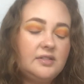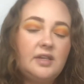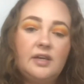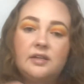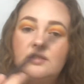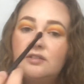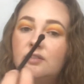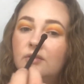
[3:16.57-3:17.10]

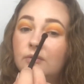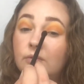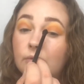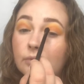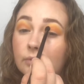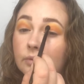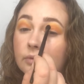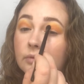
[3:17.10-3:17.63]
tend
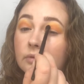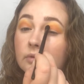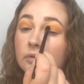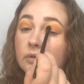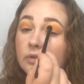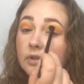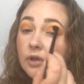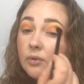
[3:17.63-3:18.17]
to
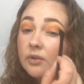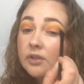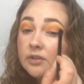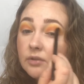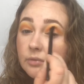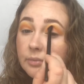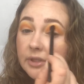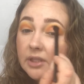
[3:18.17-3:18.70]
go a
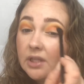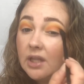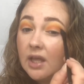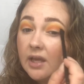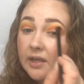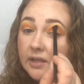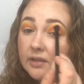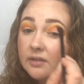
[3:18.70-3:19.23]
little bit
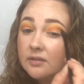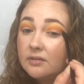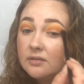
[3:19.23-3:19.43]
light